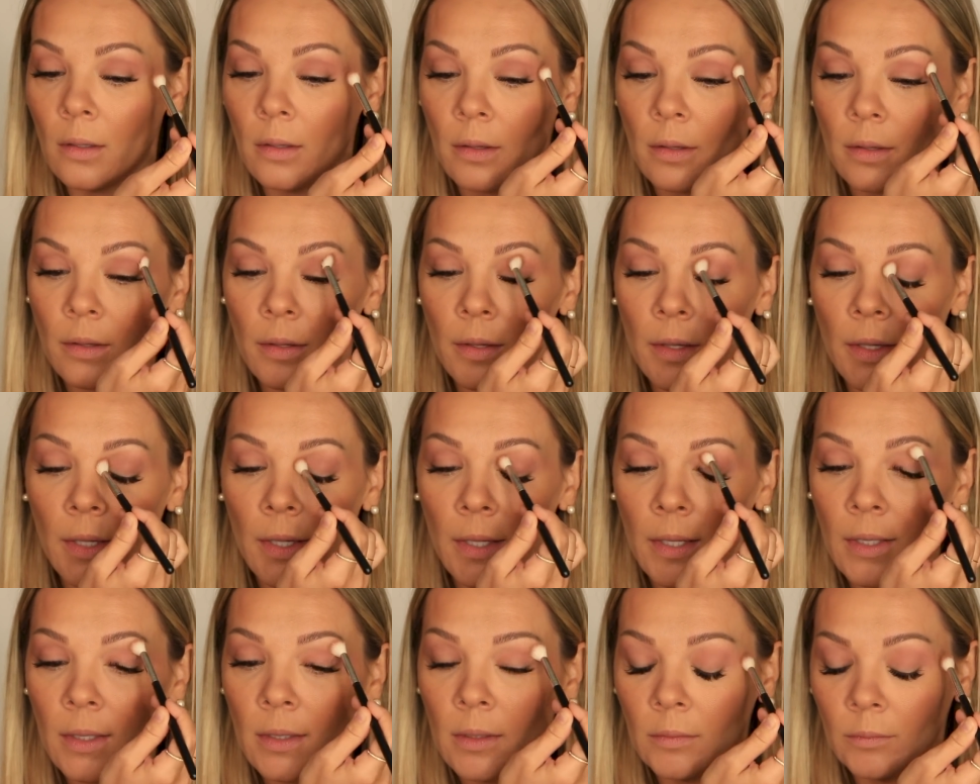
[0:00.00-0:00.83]
And
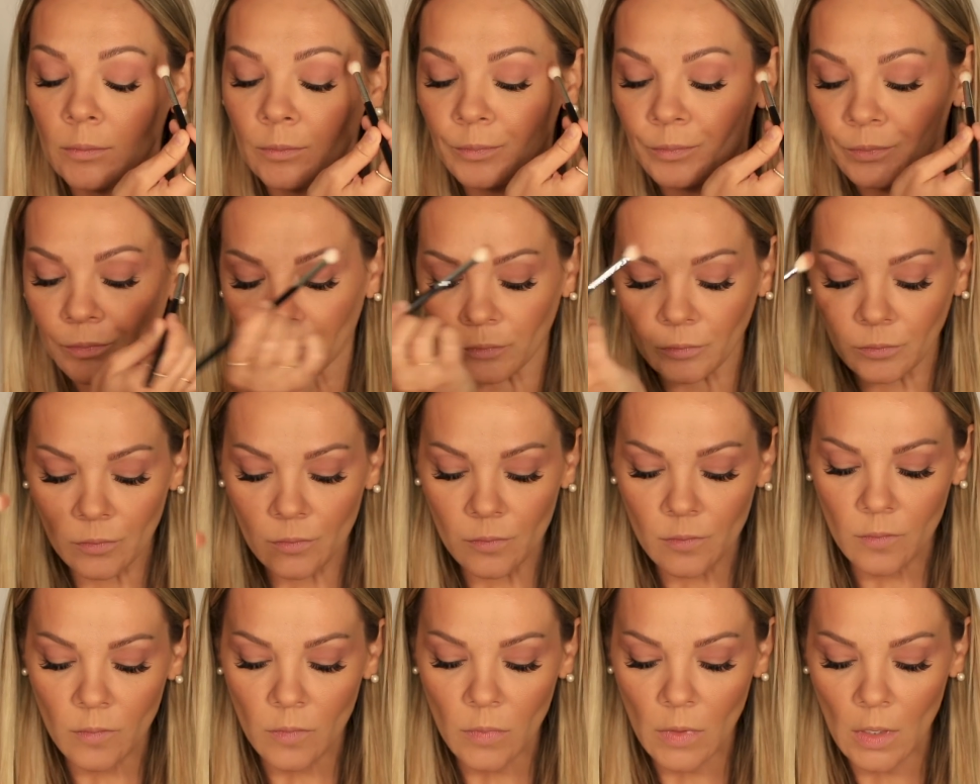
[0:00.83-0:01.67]
then,
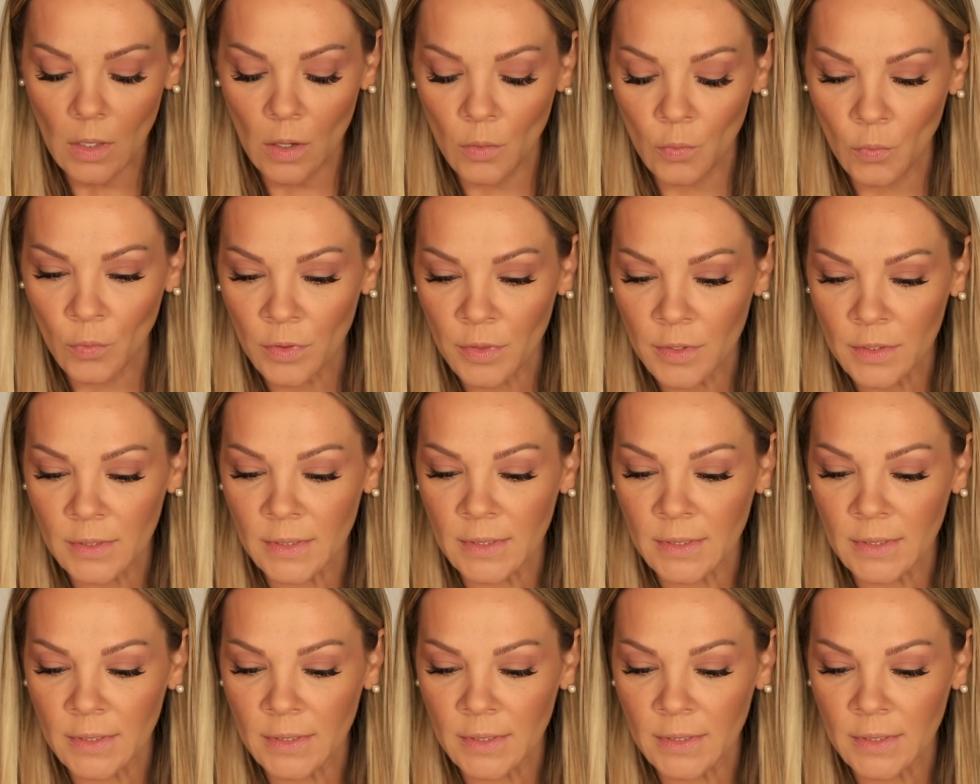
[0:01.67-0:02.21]
with the